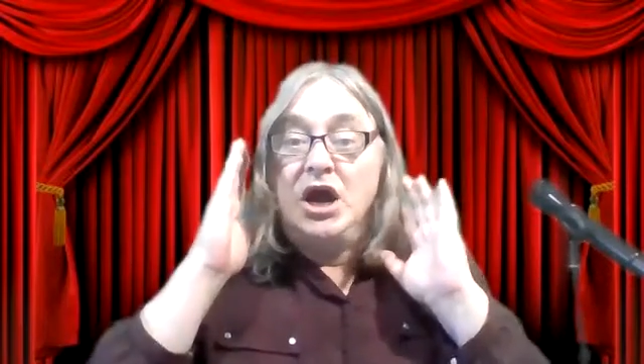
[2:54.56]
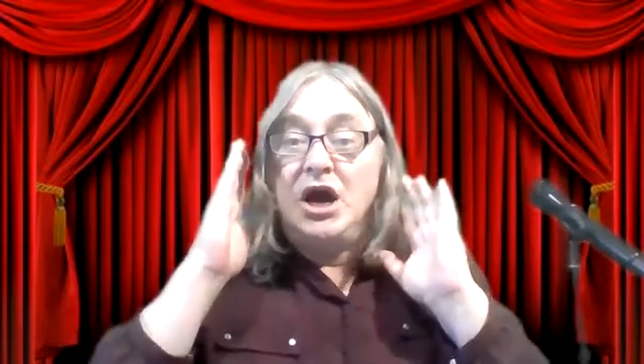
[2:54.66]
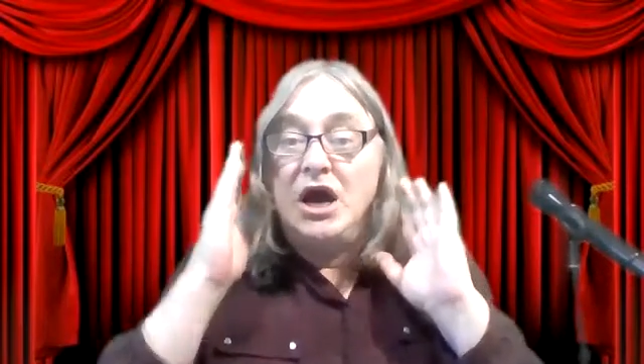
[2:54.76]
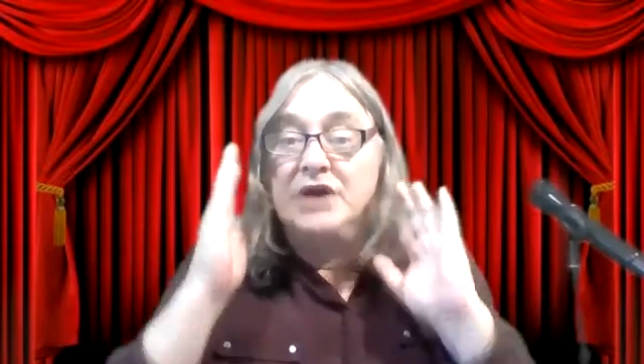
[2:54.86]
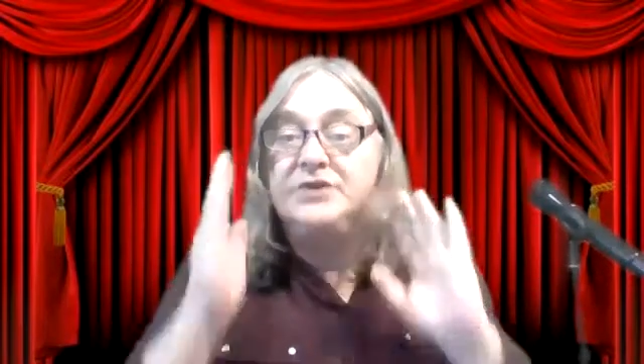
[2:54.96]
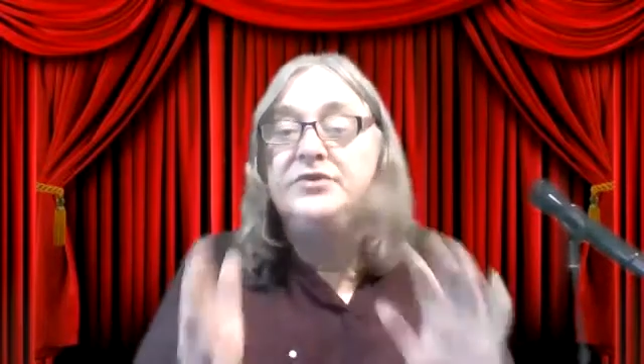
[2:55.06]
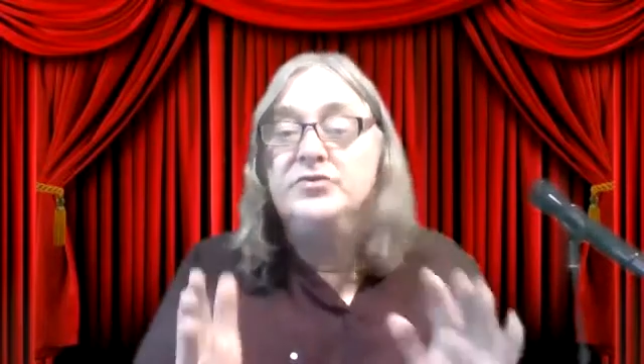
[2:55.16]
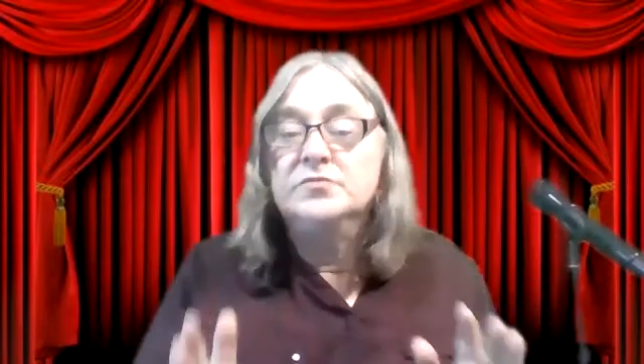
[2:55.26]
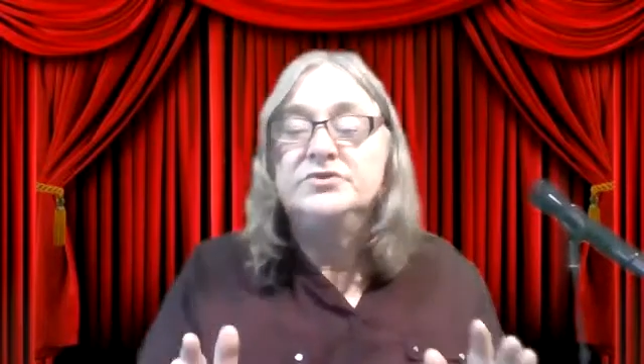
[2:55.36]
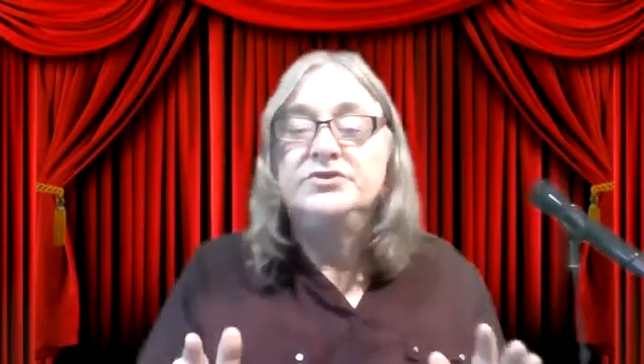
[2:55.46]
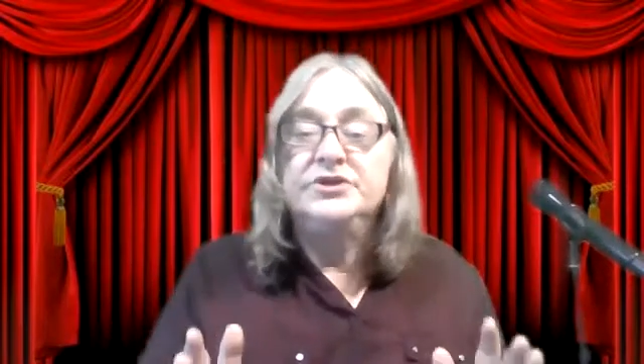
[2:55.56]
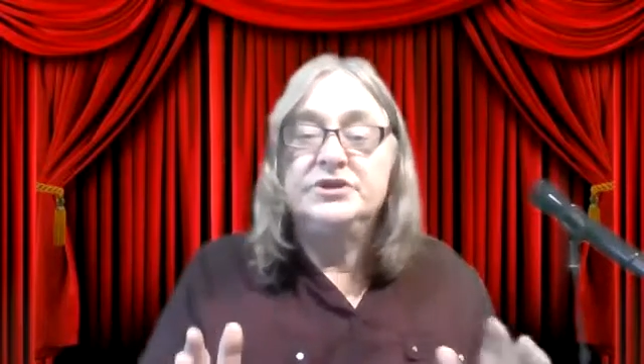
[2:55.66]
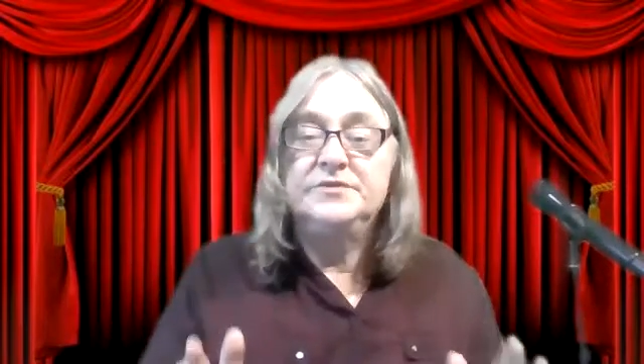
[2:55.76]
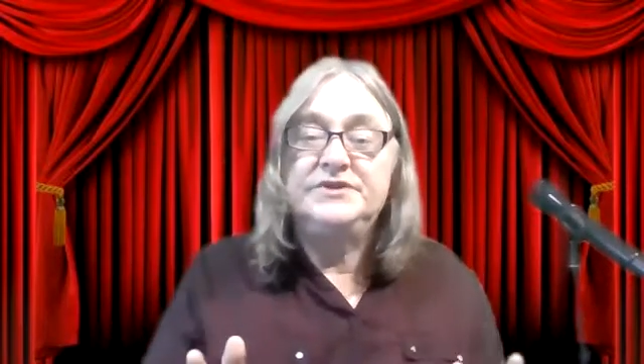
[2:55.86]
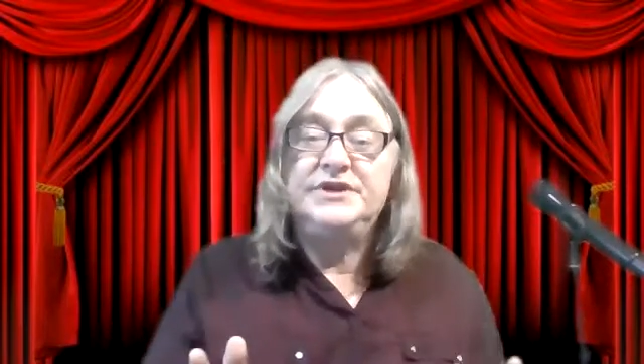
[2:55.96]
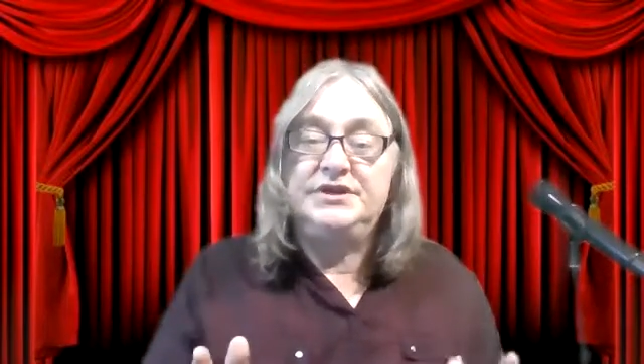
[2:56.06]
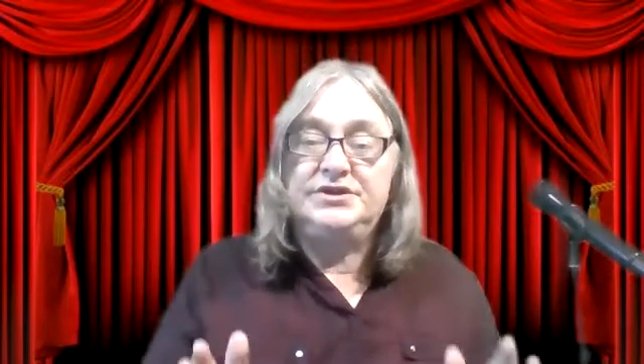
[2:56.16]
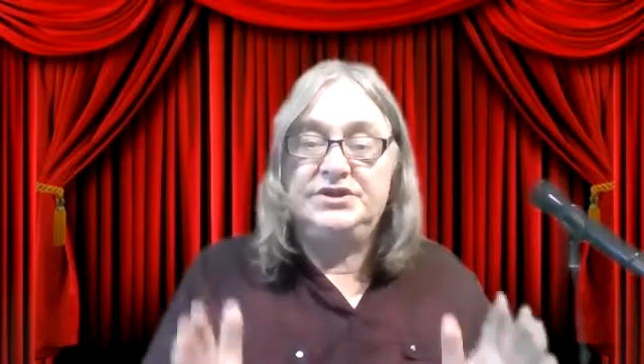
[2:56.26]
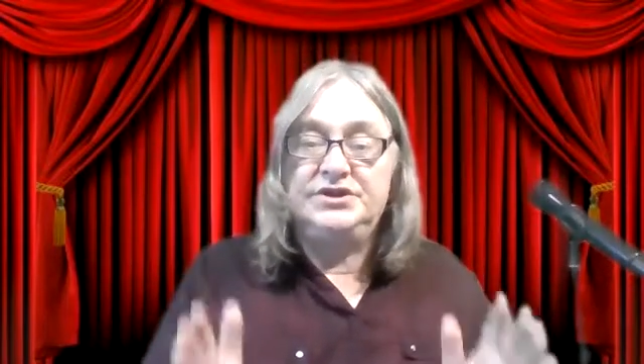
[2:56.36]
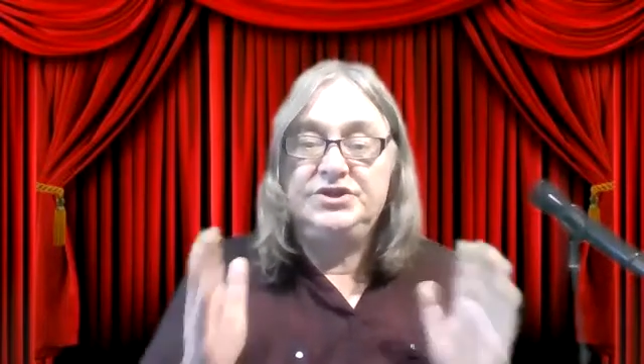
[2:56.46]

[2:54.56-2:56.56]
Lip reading: Under normal circumstances,